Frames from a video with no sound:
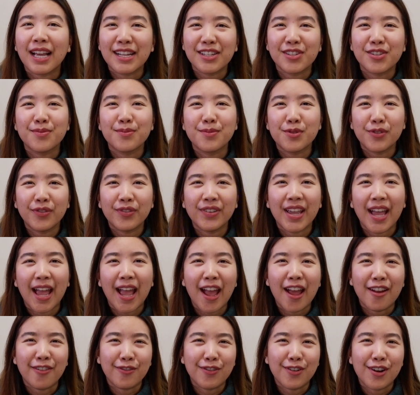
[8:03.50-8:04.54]
to move here
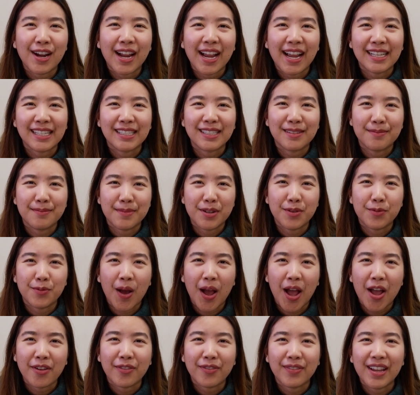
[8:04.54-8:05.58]
and work as a
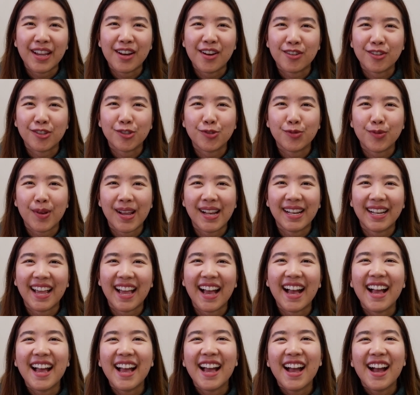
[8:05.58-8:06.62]
midwife in Australia.
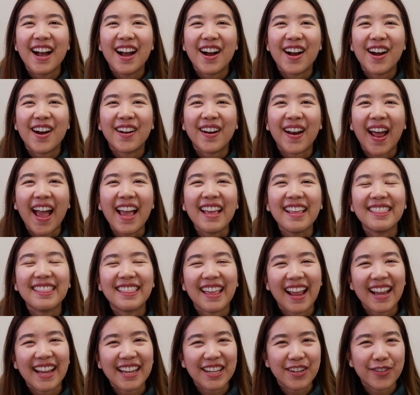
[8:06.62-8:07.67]
Alright,
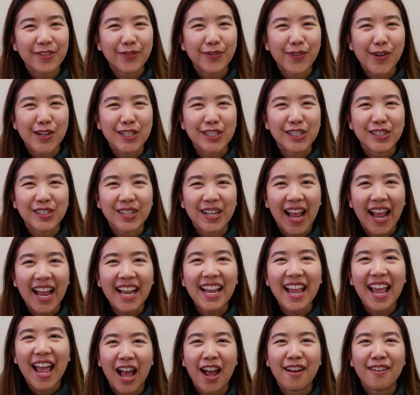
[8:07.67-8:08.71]
thank you for
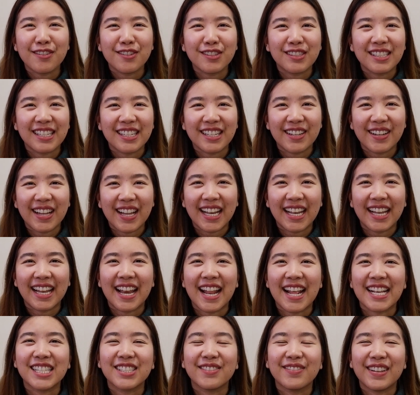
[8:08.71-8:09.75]
today. I will see you in the
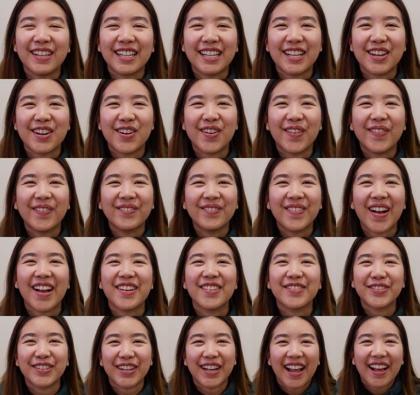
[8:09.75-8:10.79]
next video. Bye
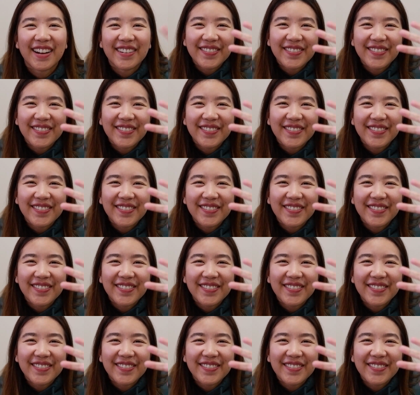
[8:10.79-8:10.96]
for now.